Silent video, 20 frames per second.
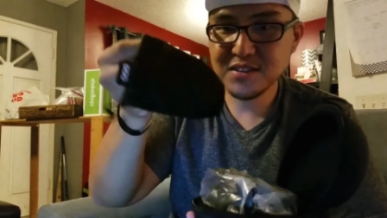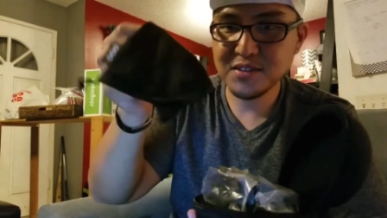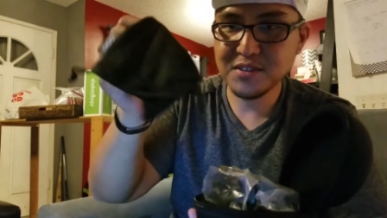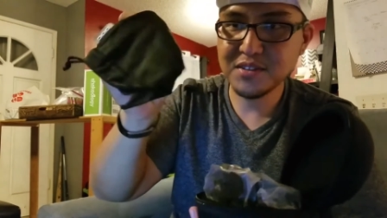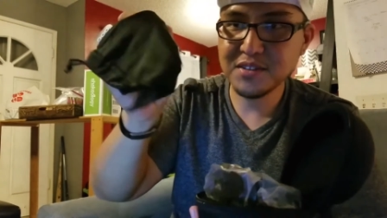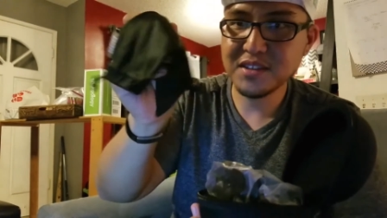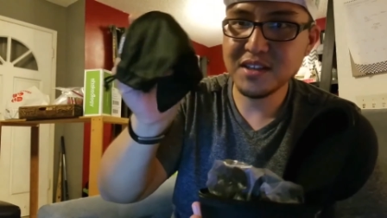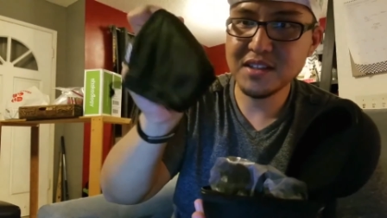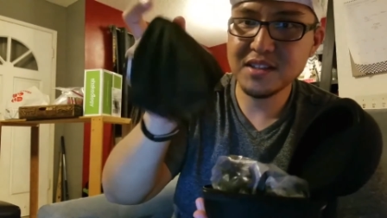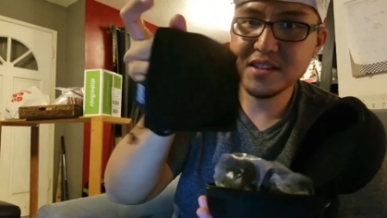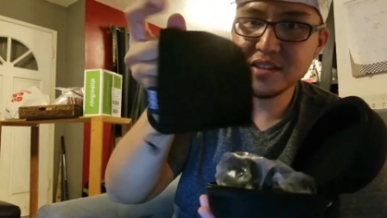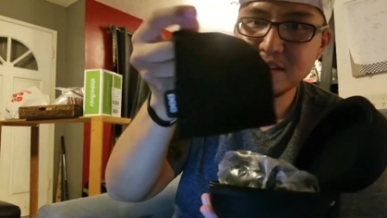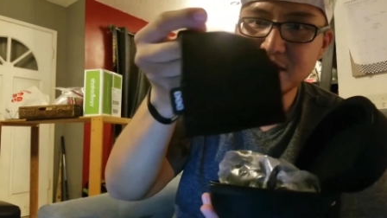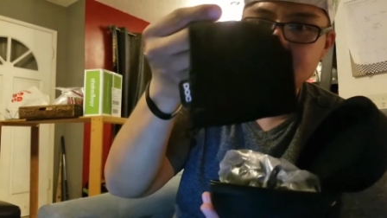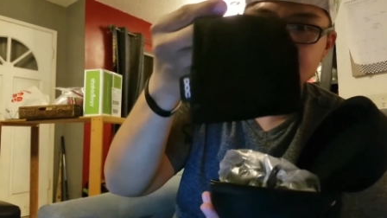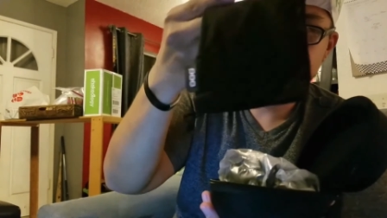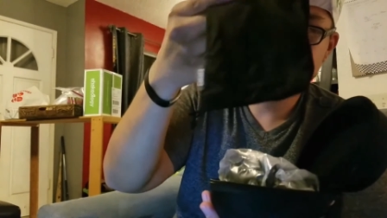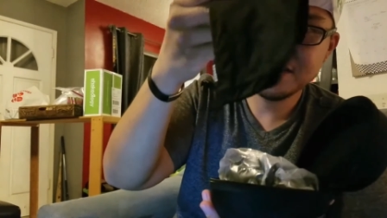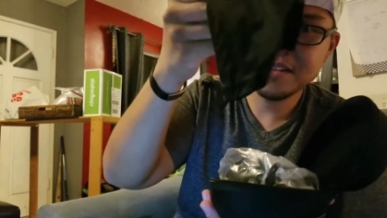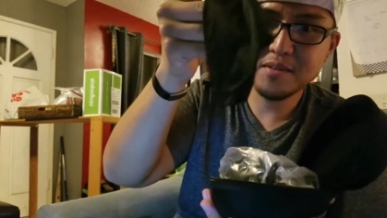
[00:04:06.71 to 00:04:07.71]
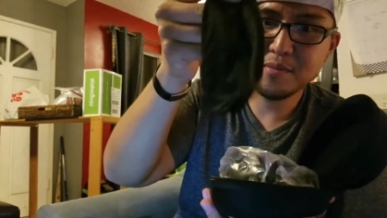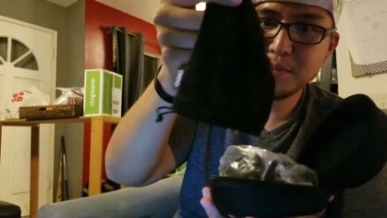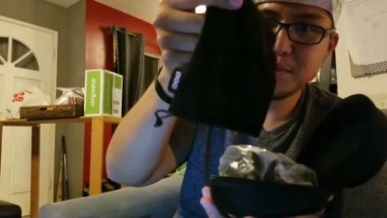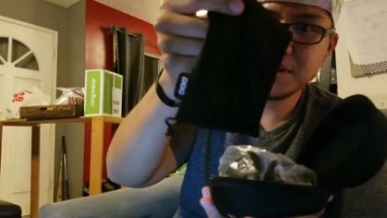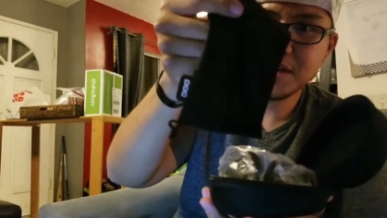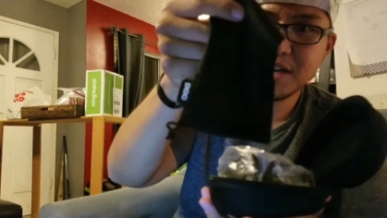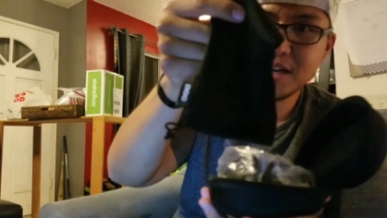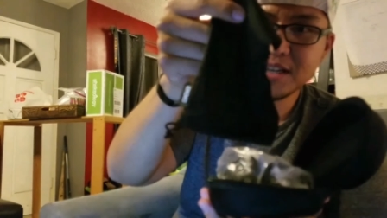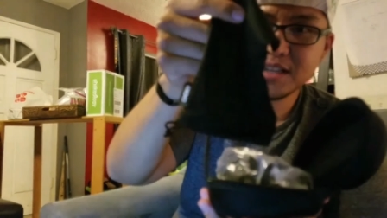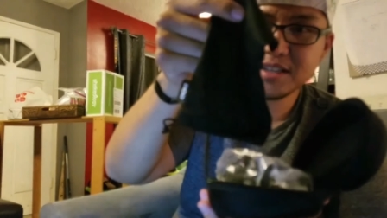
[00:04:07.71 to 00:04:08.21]
So I have got the, the
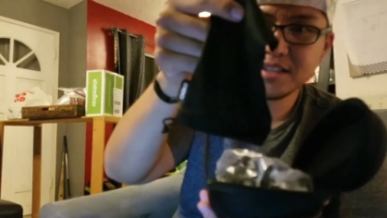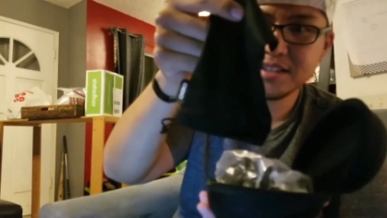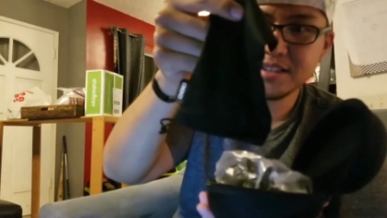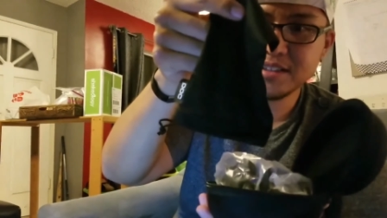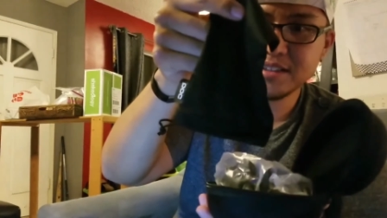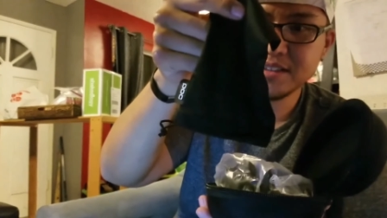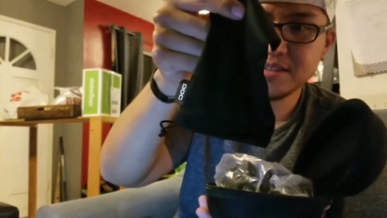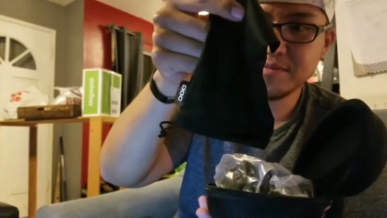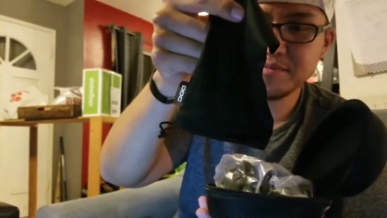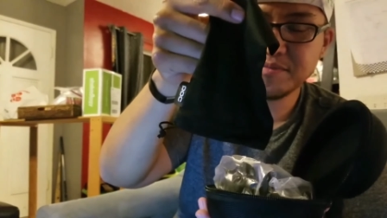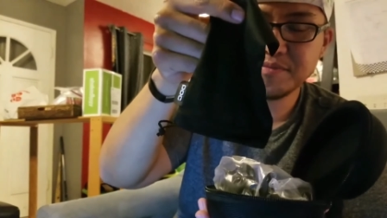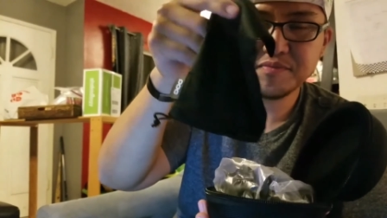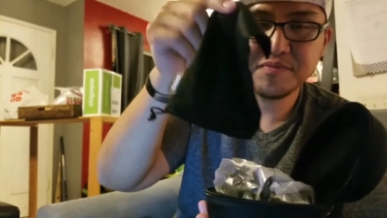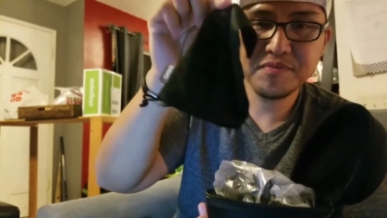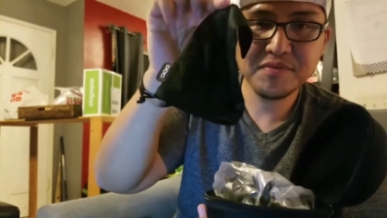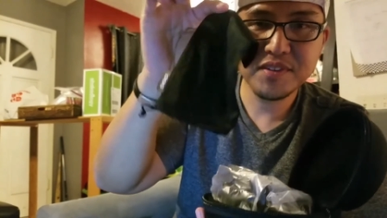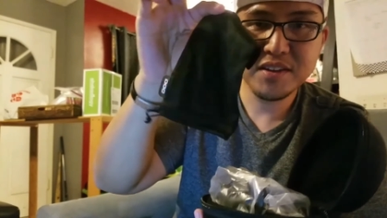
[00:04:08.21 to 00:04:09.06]
POC um,